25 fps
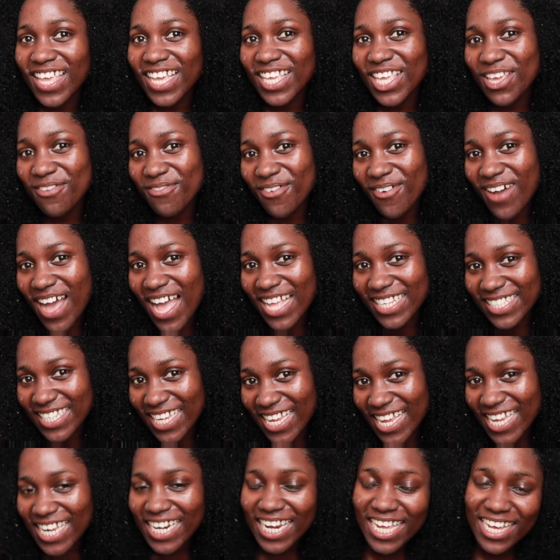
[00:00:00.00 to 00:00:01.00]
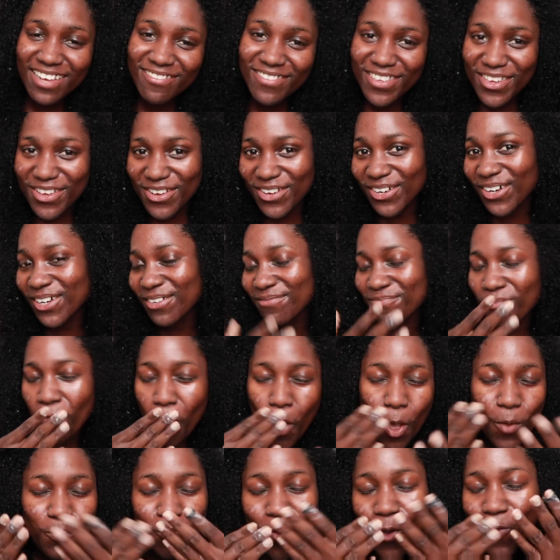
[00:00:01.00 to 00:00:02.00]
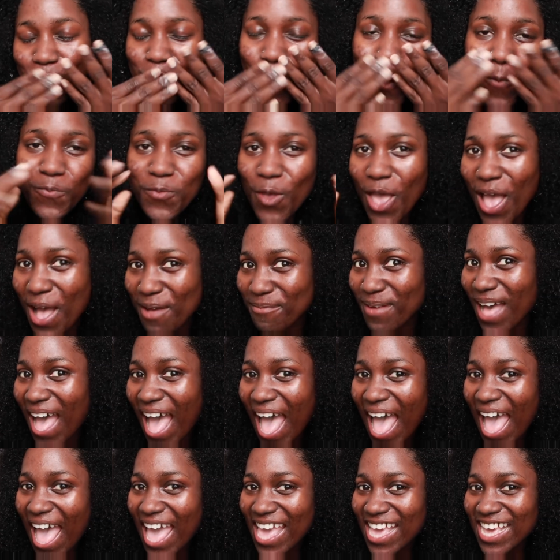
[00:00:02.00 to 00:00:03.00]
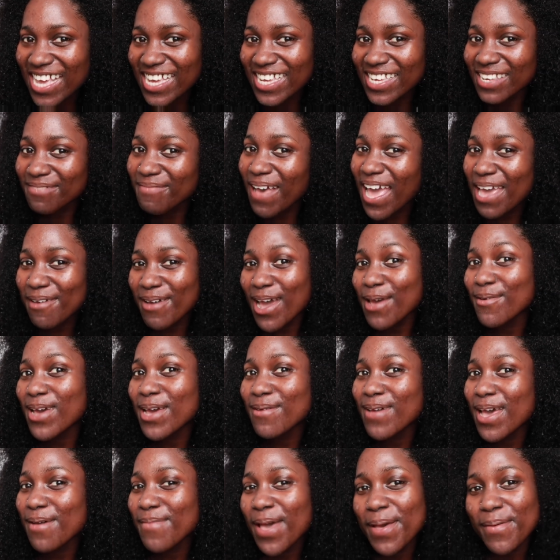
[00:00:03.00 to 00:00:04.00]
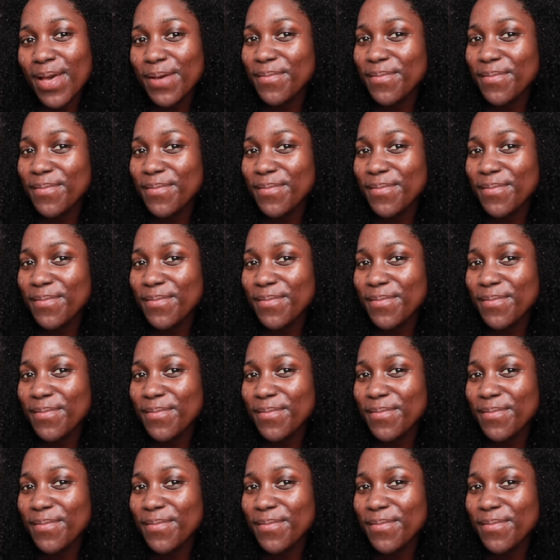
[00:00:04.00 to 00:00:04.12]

thank you for watching love you bye bye bye bye bye, bye.